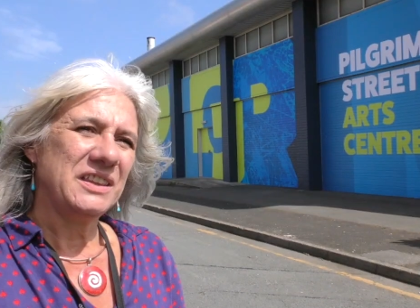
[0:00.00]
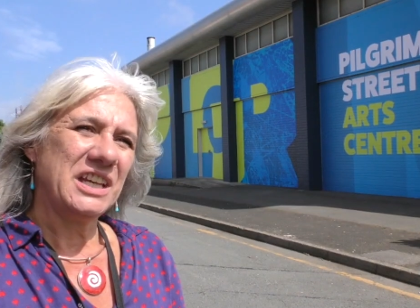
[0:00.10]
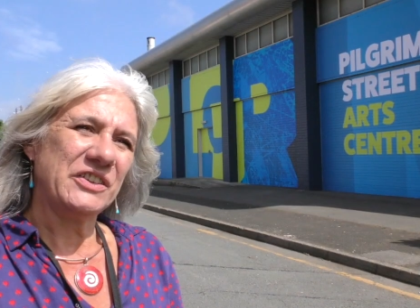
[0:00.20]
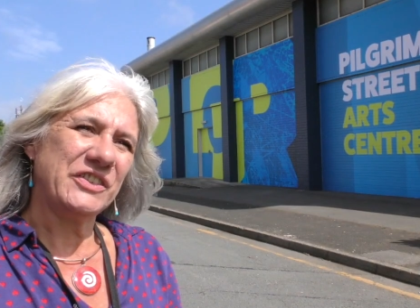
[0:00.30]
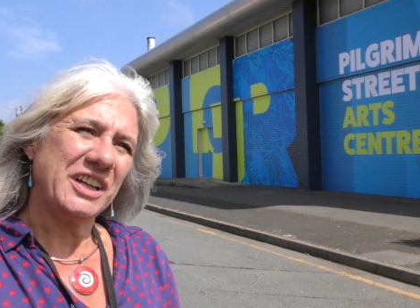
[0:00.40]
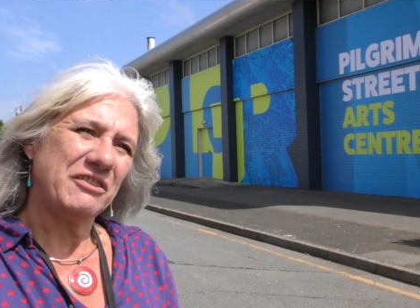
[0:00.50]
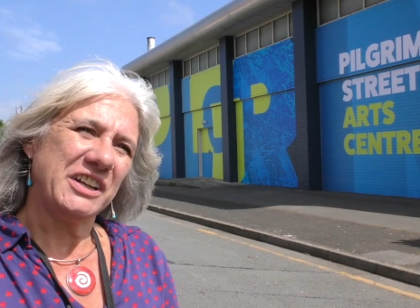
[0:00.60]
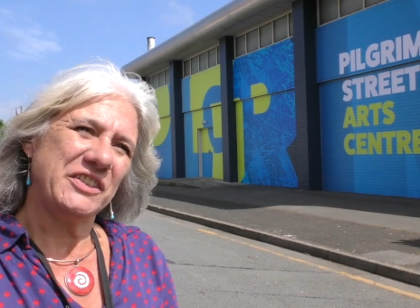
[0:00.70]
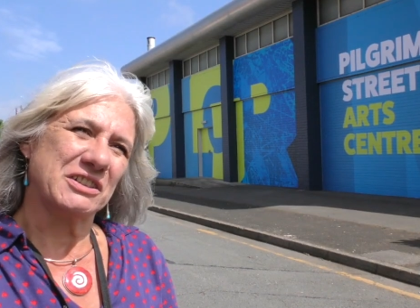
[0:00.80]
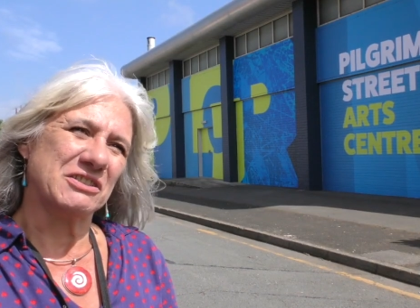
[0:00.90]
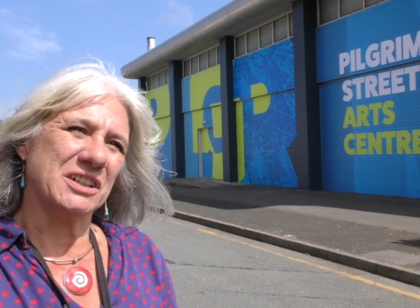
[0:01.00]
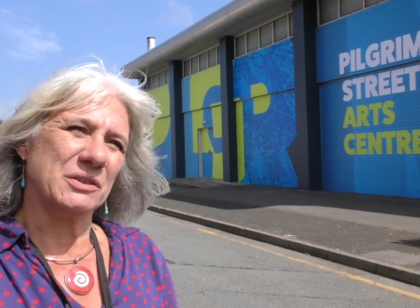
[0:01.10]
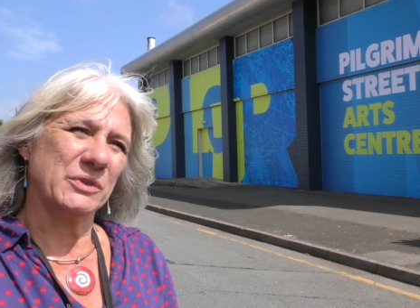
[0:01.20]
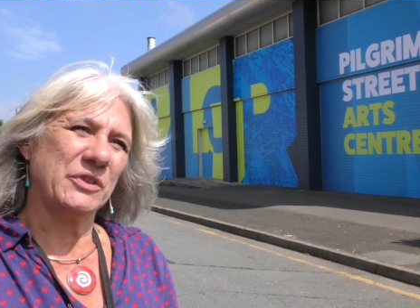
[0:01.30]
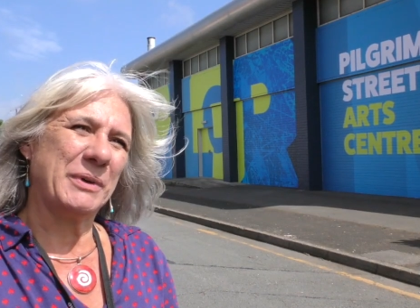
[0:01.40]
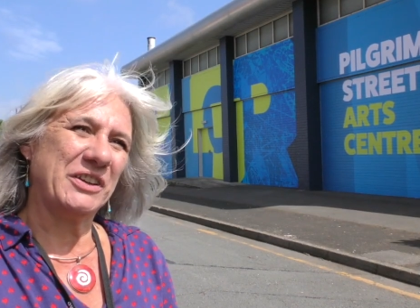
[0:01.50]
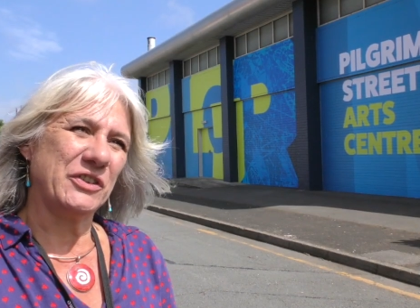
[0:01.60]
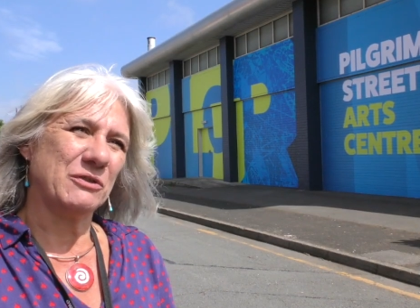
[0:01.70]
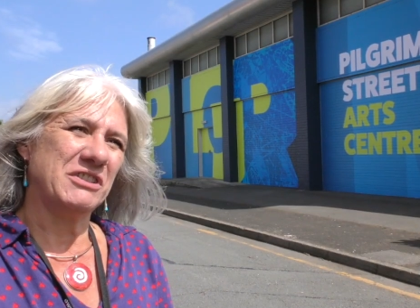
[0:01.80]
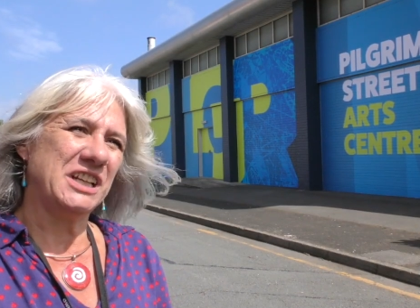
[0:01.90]
The accelerator grant was
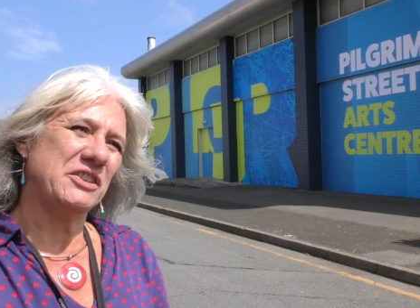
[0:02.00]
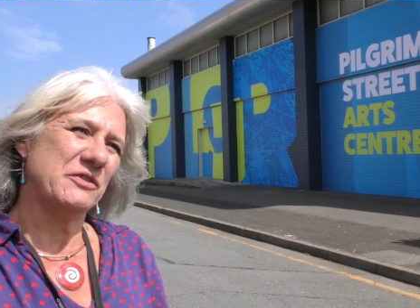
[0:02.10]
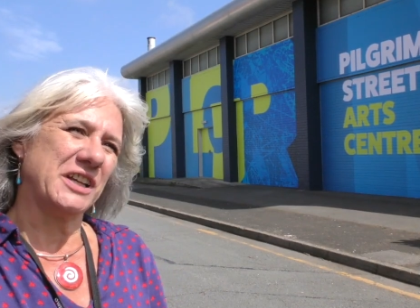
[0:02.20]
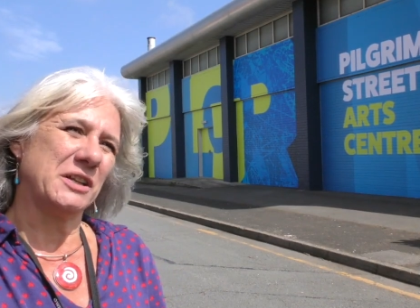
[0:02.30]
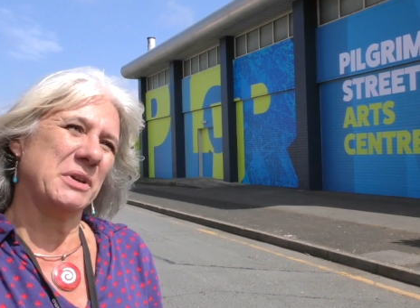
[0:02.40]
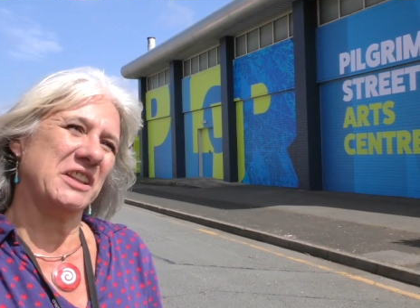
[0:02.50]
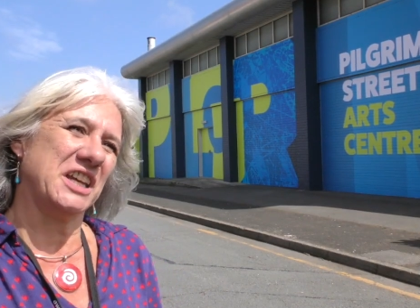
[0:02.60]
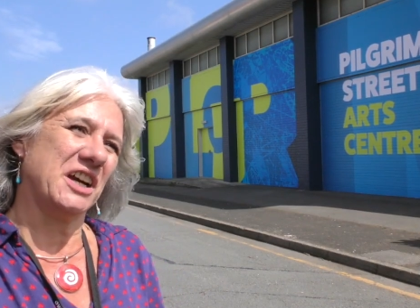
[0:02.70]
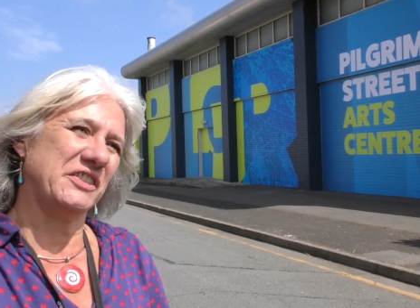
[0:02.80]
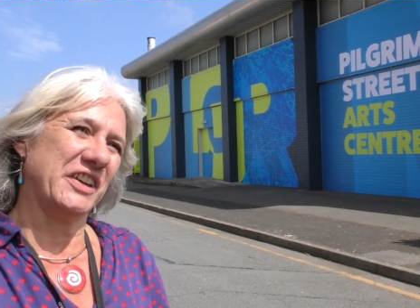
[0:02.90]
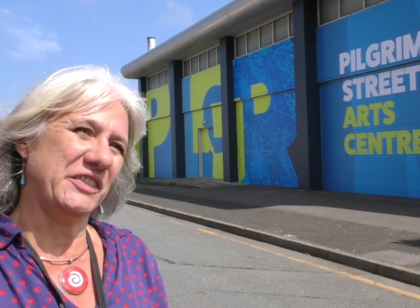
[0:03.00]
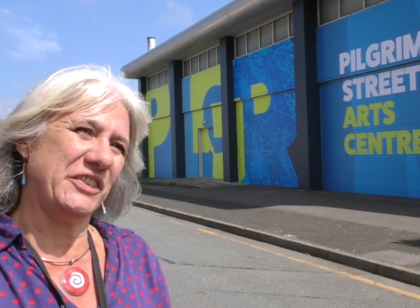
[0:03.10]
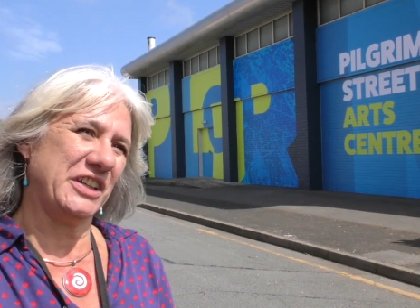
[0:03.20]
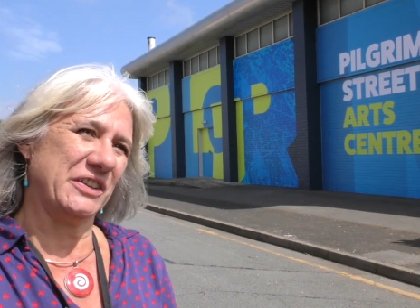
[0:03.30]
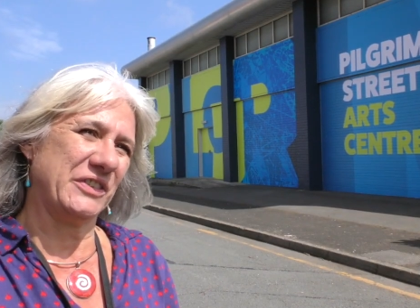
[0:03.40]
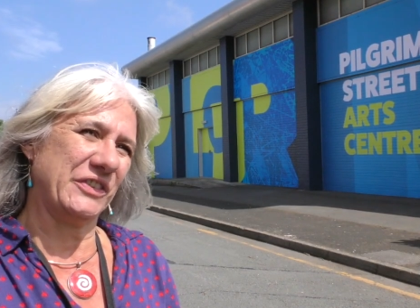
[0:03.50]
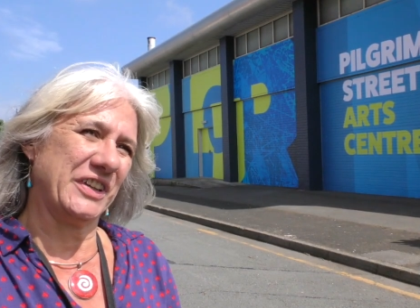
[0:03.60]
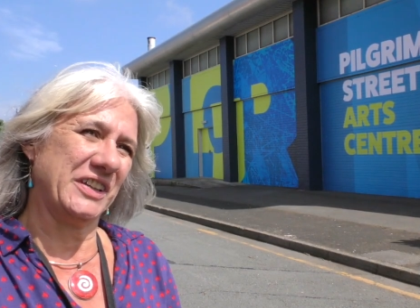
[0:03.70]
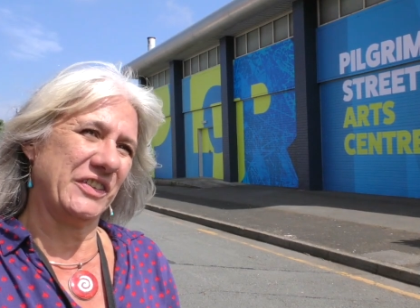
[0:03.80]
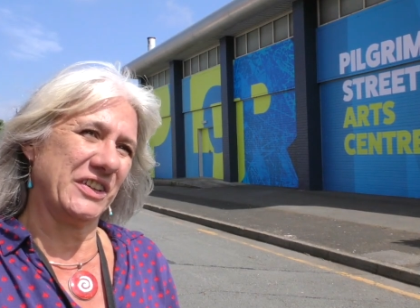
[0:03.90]
spent on really developing the identity of the
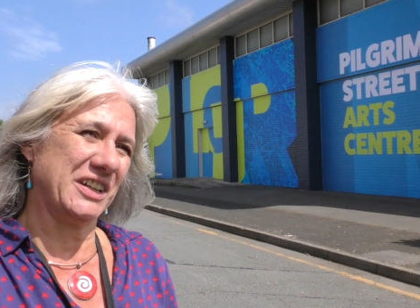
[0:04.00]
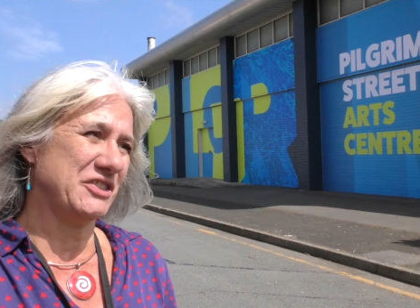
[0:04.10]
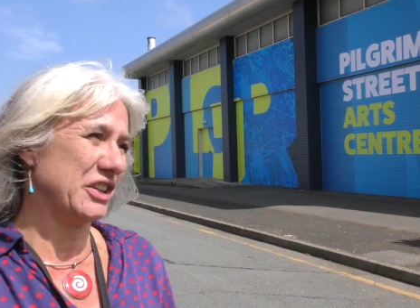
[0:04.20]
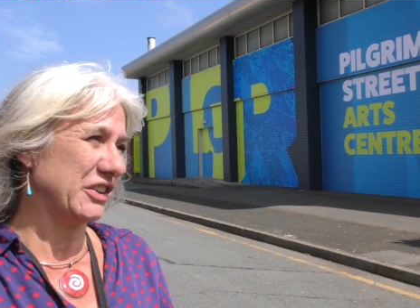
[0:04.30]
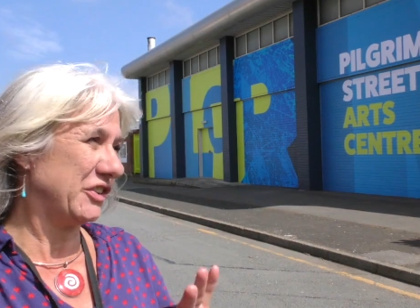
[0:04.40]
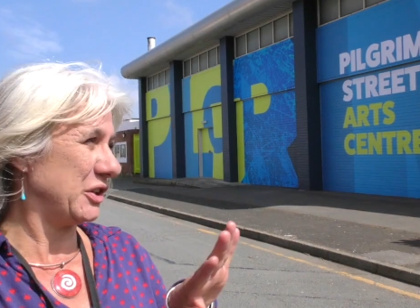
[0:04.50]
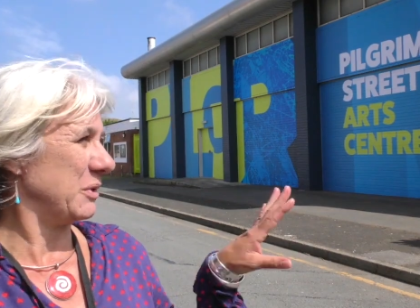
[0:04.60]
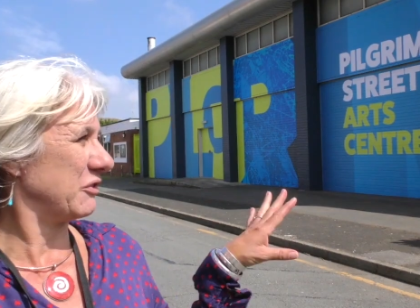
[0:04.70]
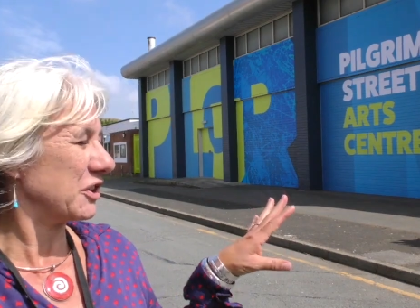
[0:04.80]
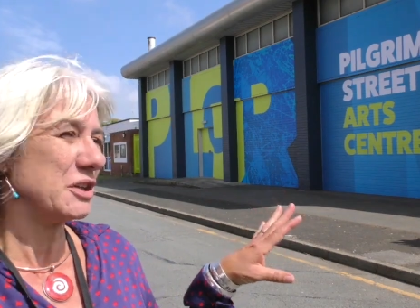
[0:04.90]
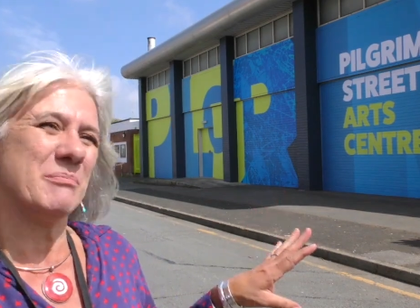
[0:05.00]
centre. As you can see, we've got an